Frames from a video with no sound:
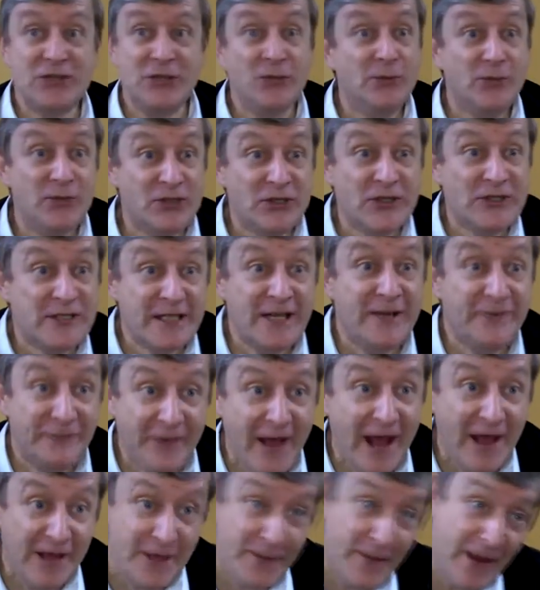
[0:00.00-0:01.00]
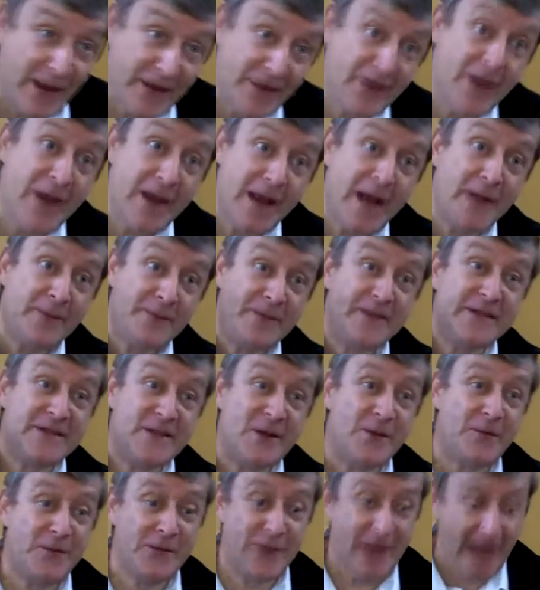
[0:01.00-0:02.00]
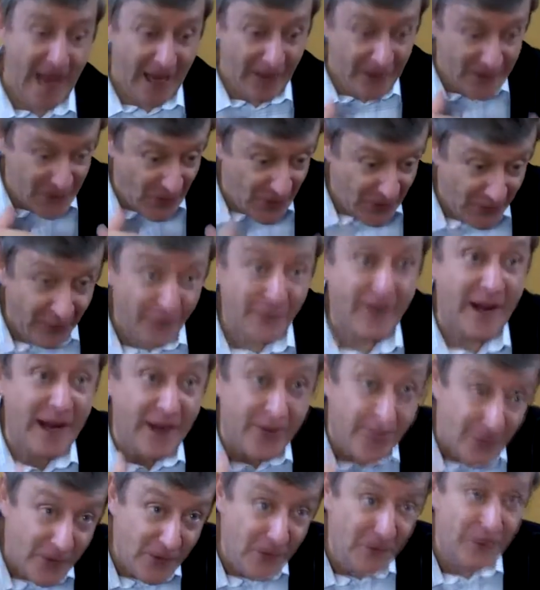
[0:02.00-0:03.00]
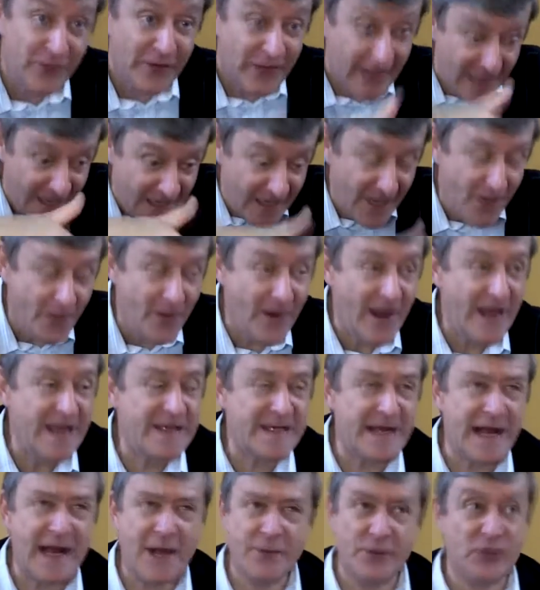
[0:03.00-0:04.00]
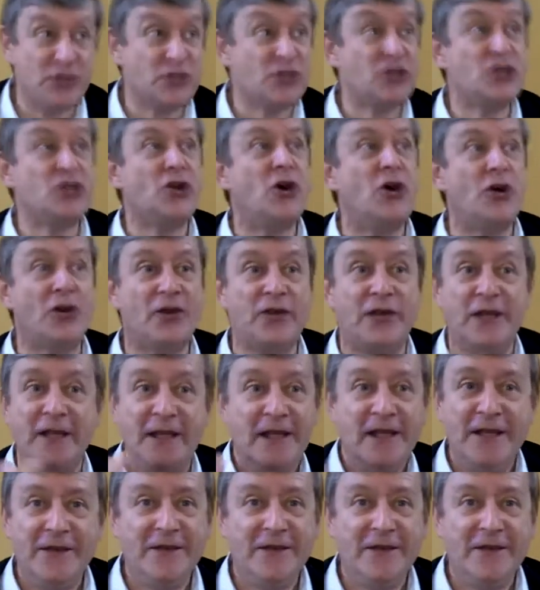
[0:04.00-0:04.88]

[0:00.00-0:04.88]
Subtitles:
solutions they found about going up the top of the house on the flat roof and getting away down, the shock